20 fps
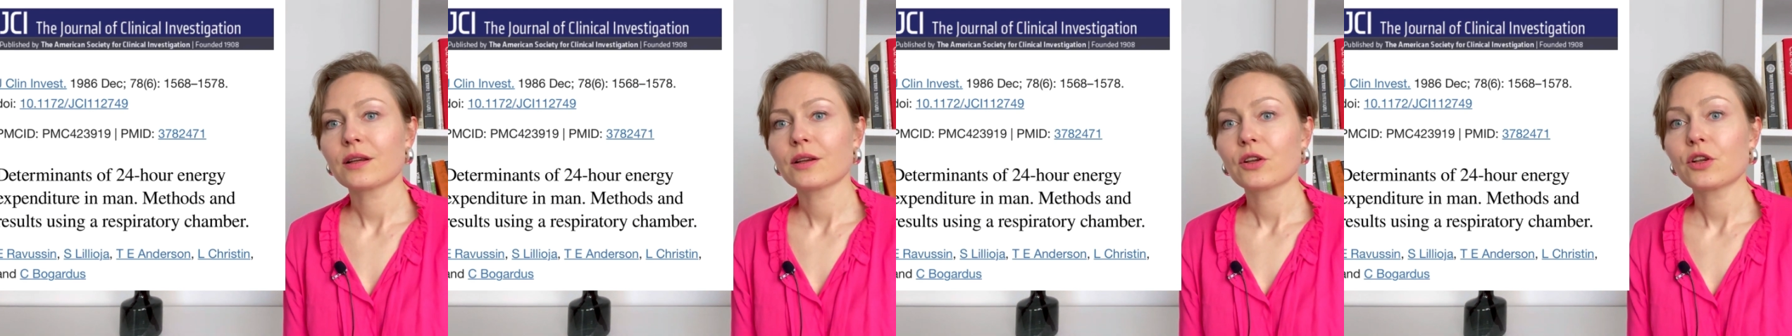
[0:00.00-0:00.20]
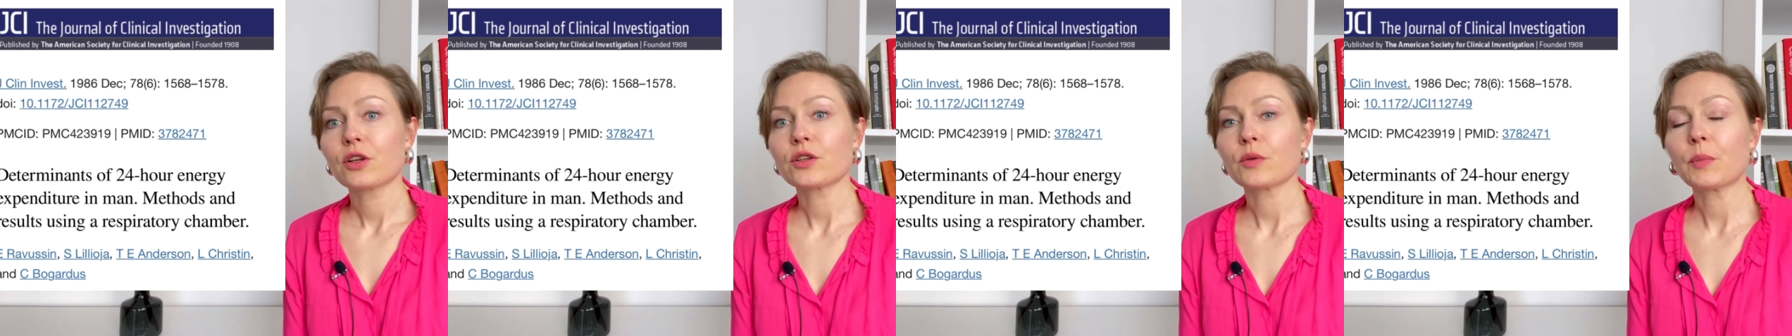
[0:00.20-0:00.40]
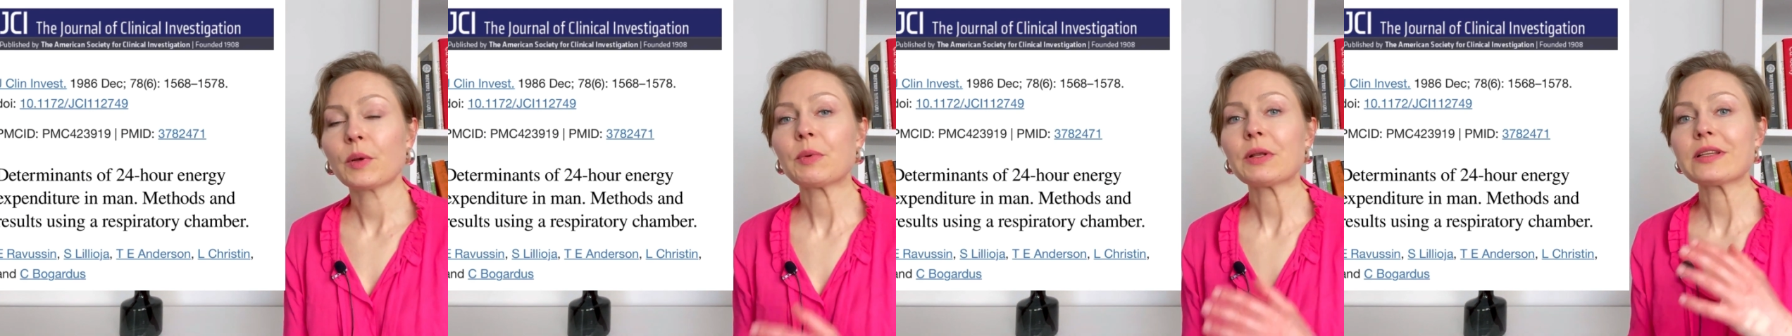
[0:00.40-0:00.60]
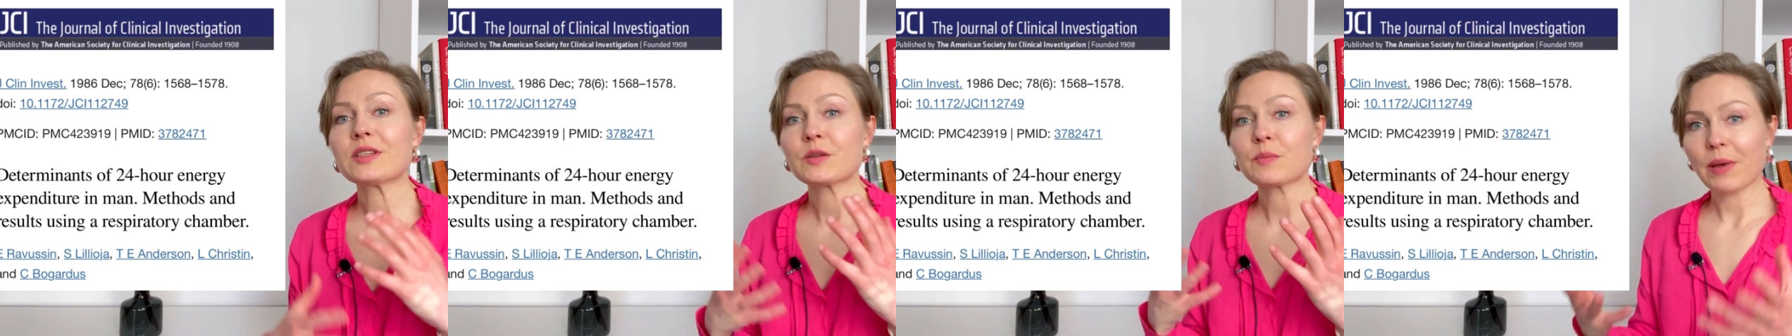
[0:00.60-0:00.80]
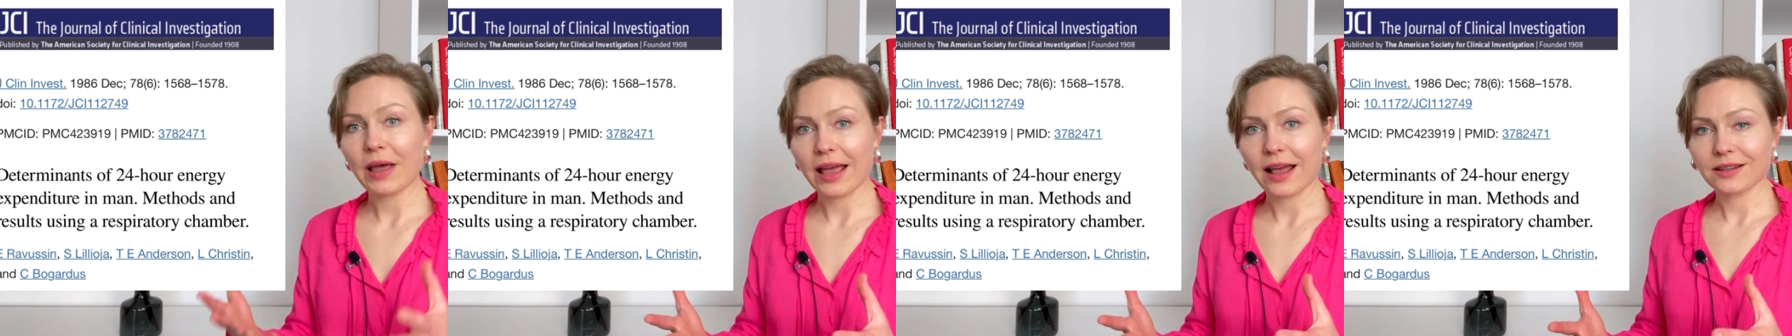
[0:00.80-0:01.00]
So people
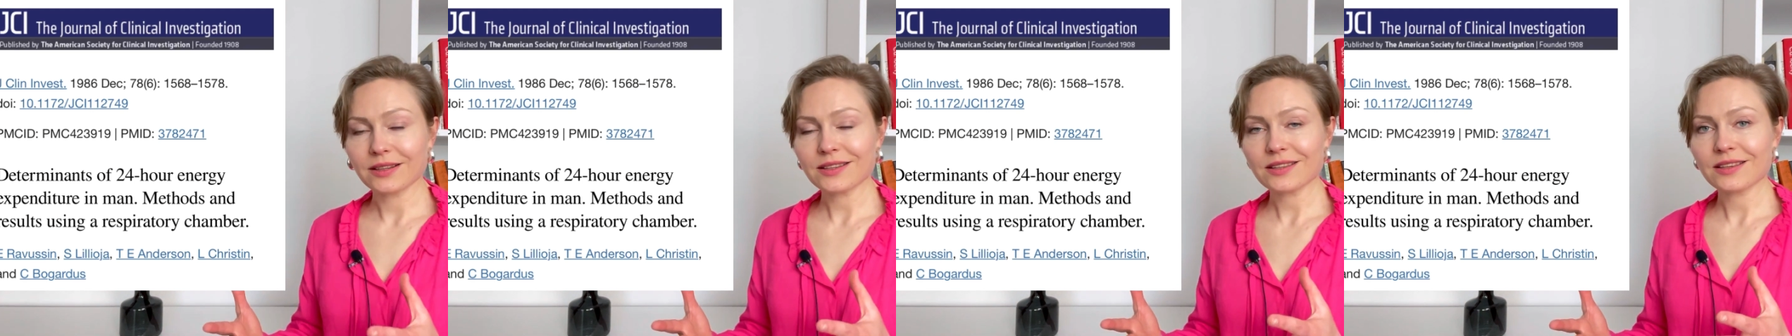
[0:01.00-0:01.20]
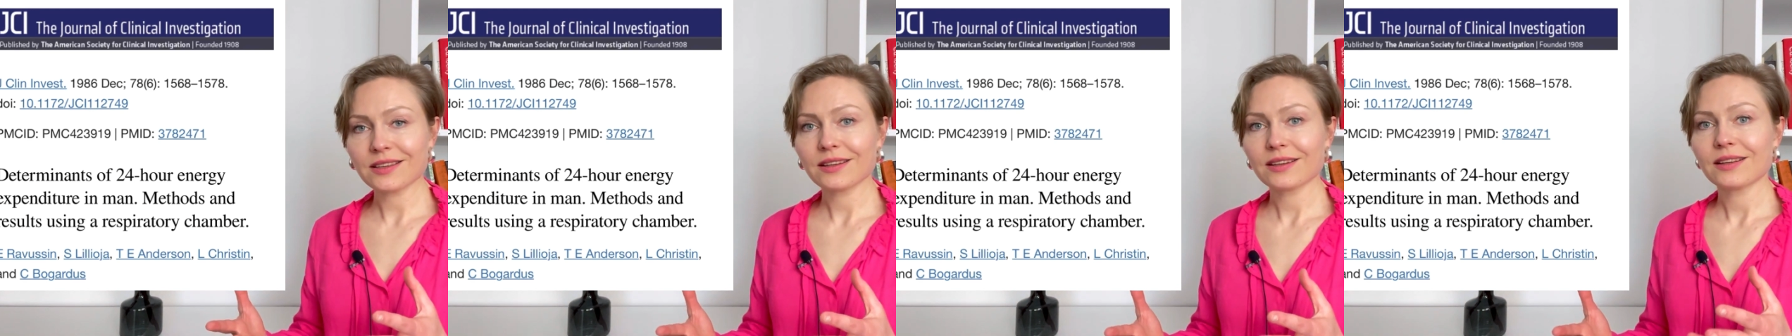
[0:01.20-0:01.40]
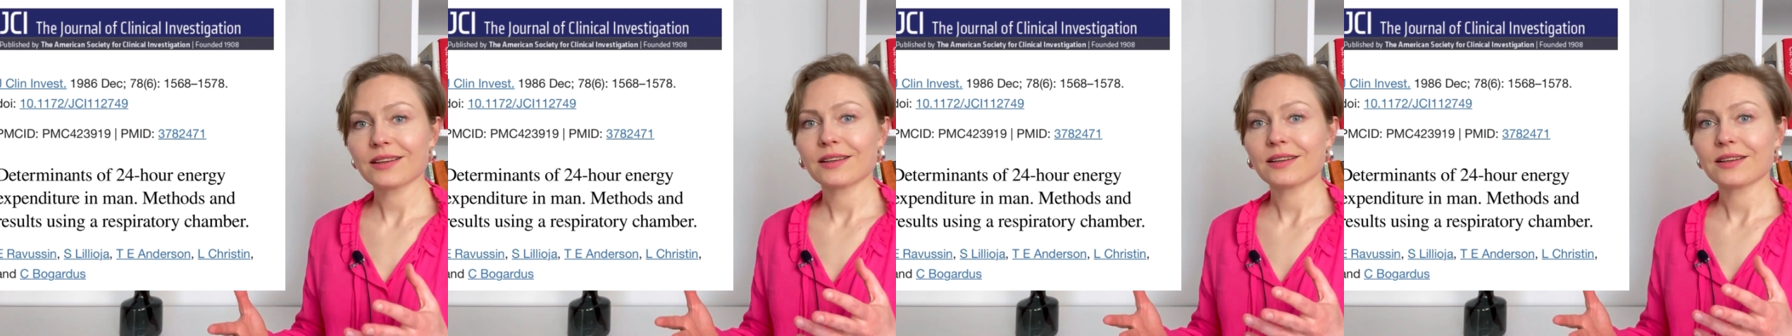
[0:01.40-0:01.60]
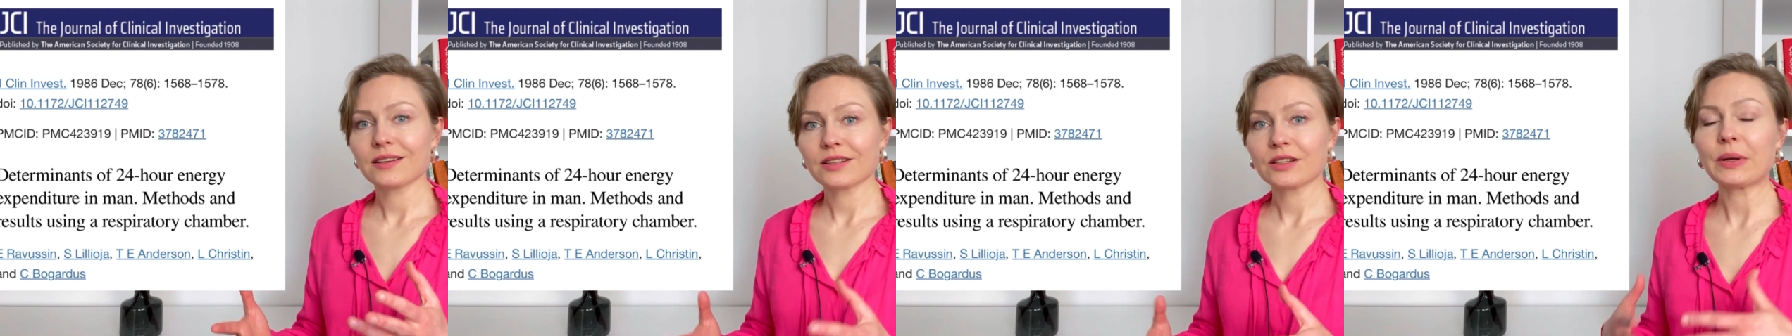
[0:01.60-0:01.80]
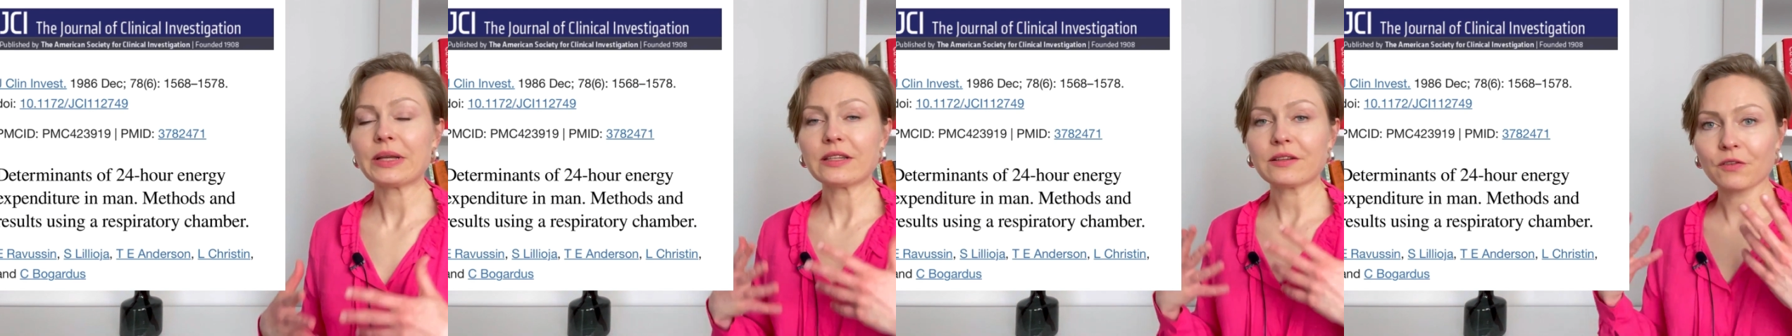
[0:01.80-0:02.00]
spent
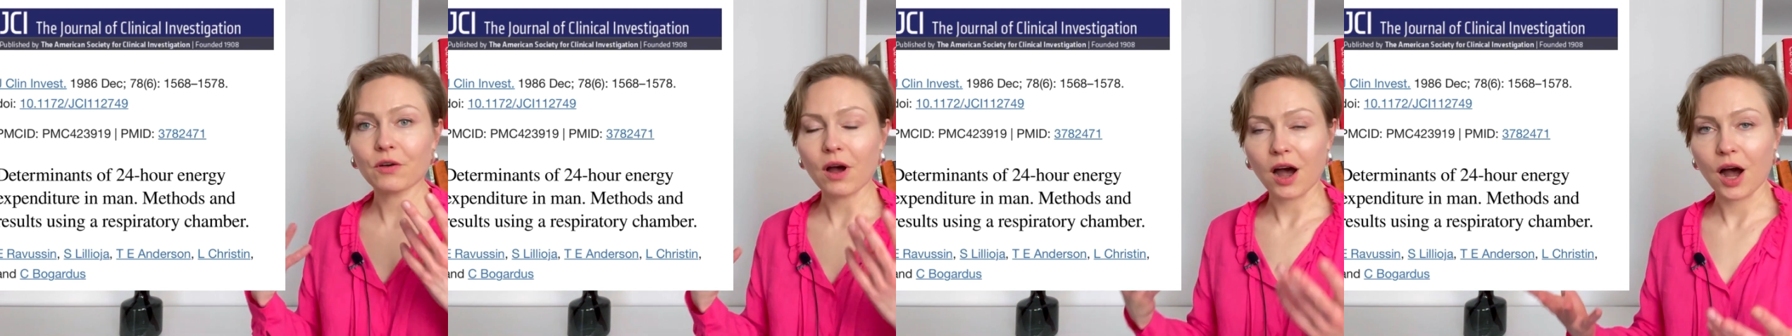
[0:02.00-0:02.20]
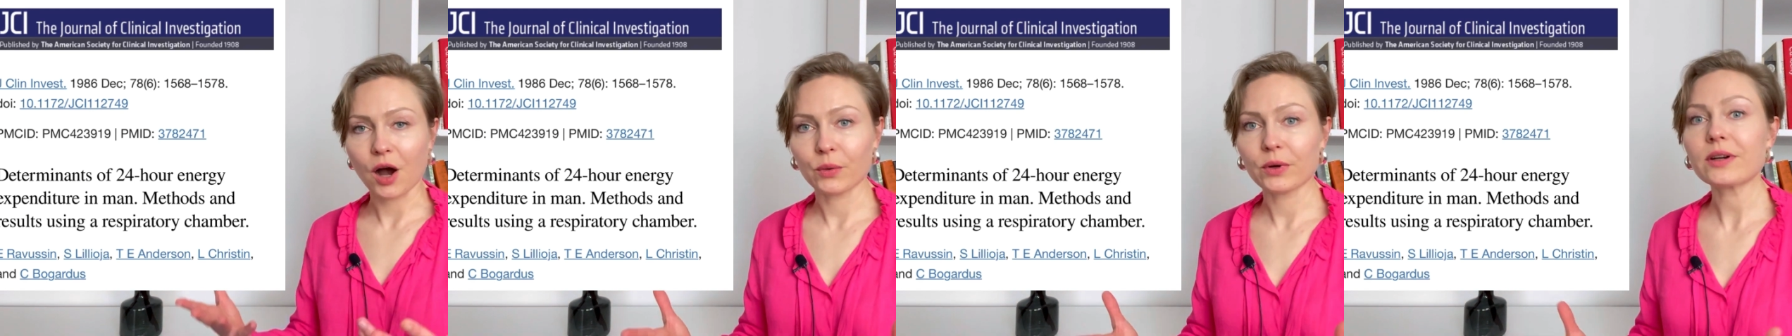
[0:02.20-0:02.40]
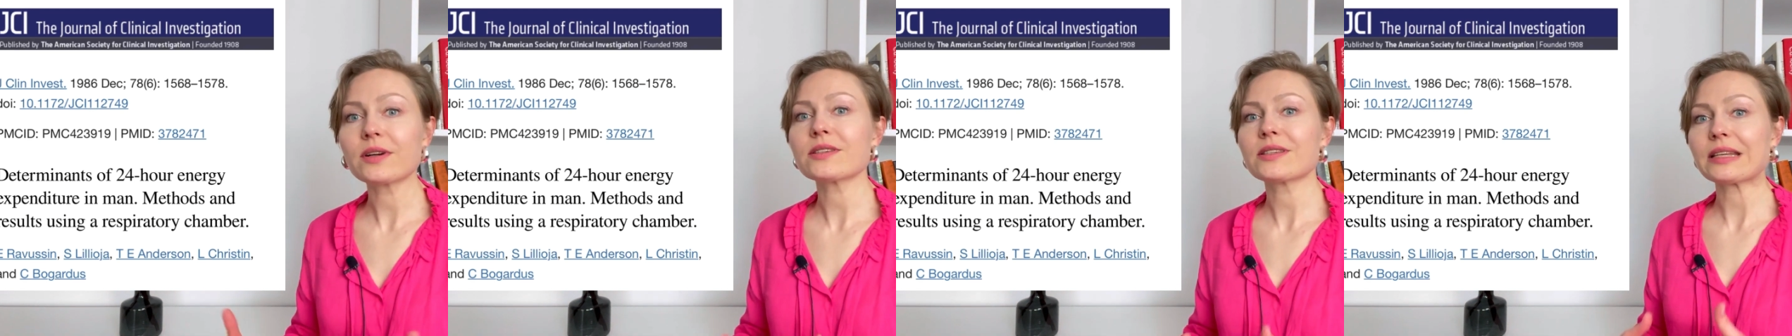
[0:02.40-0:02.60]
24 hours